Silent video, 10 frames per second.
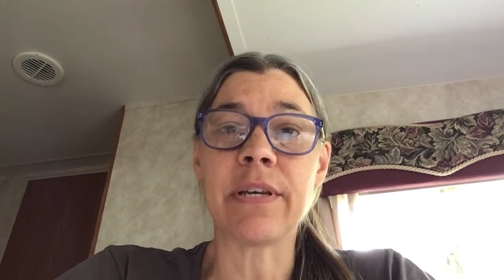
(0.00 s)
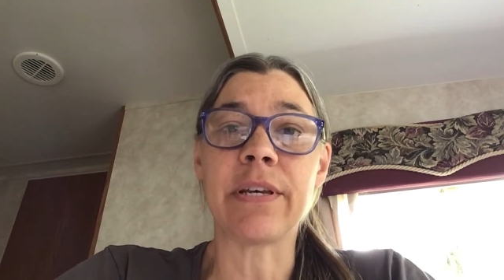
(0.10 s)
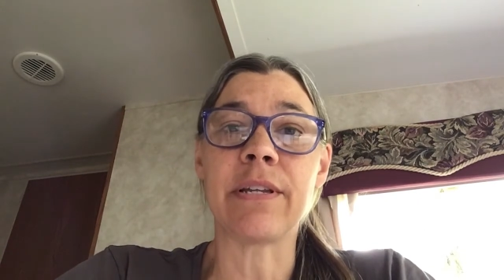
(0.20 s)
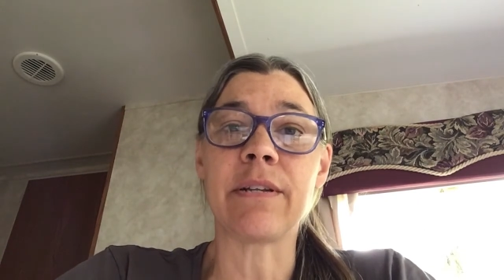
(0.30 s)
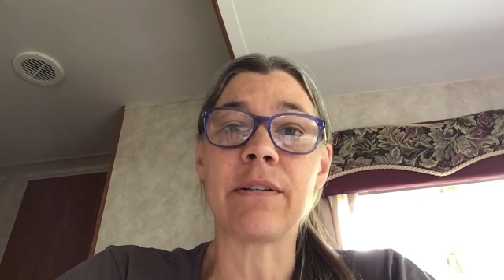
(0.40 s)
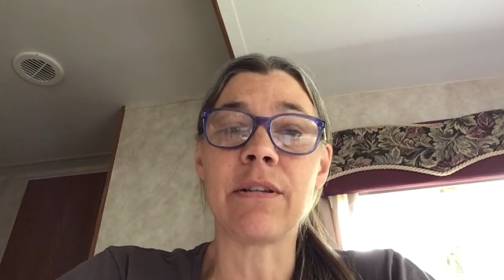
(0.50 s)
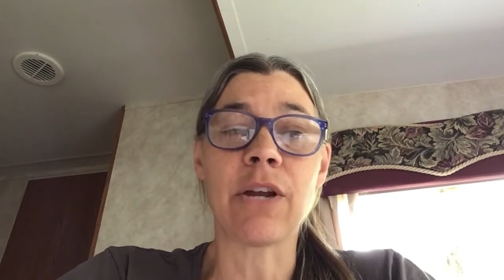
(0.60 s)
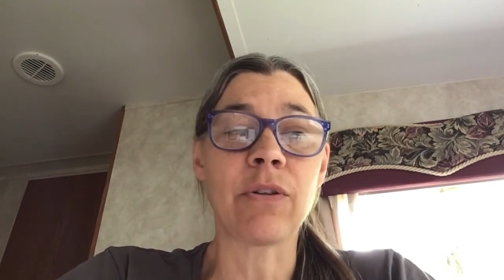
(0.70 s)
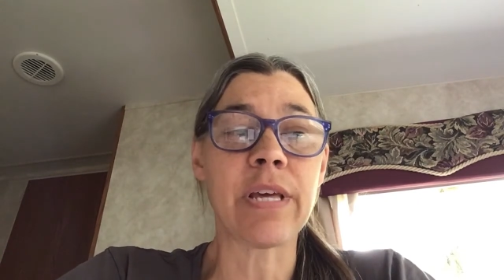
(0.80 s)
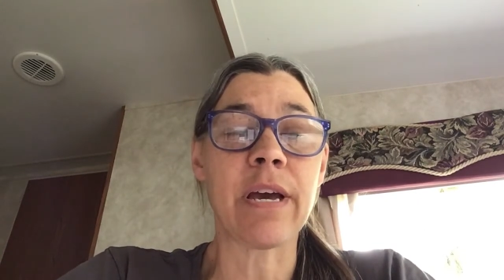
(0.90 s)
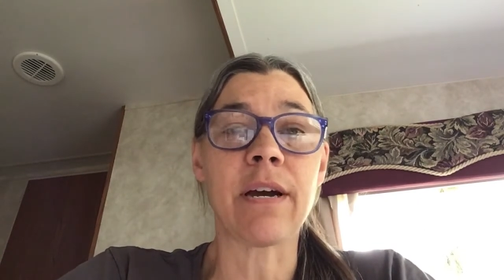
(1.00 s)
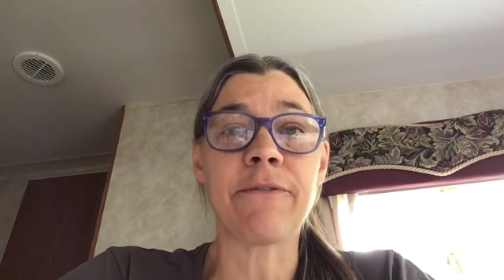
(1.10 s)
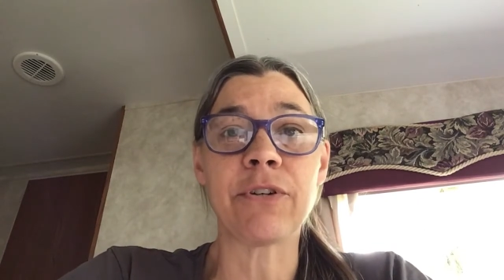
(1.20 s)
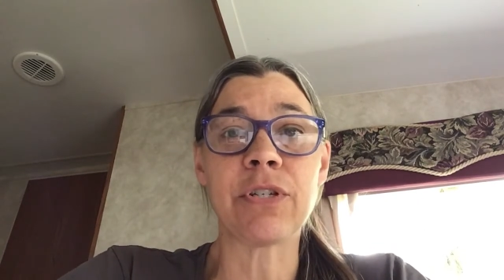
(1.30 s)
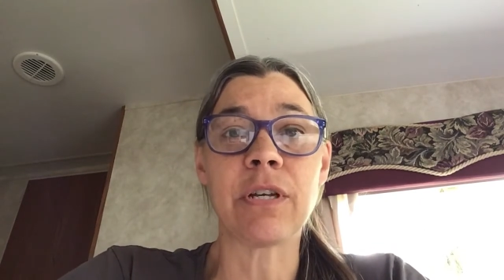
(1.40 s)
It not only
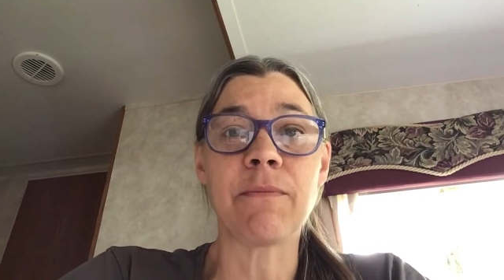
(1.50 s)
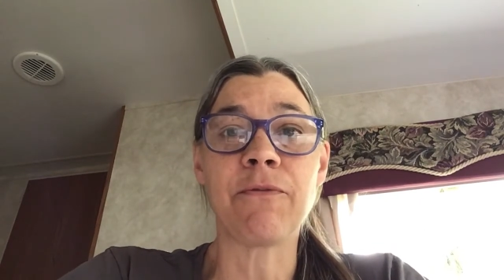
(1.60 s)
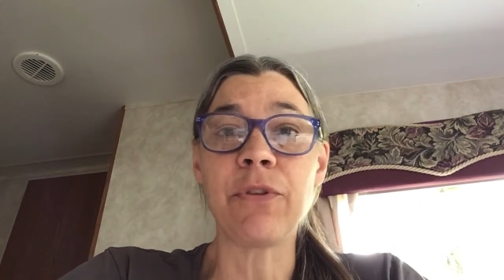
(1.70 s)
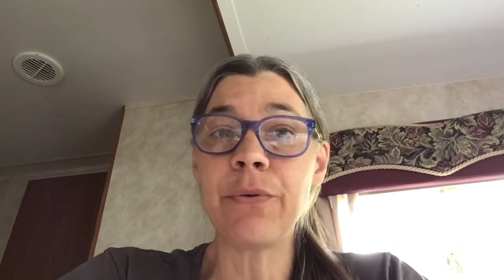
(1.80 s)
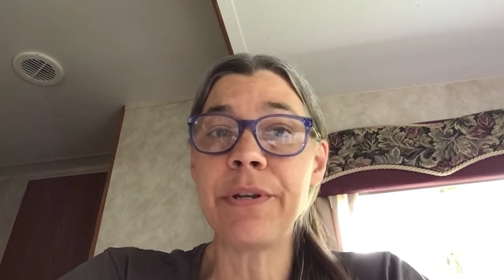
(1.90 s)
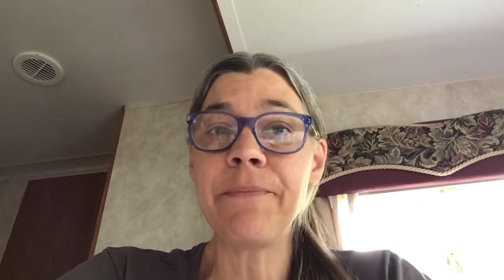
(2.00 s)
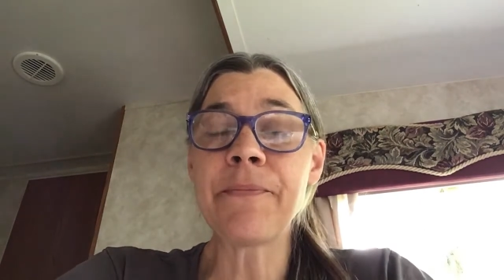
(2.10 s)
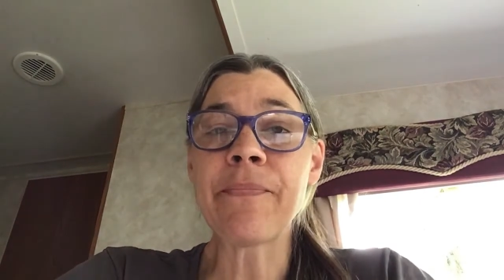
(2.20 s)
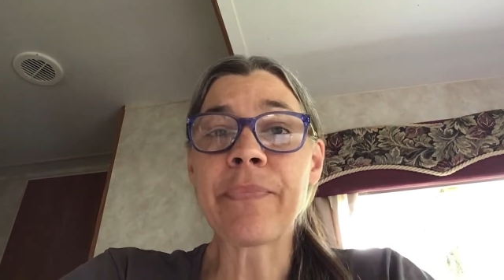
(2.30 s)
offers some fluid,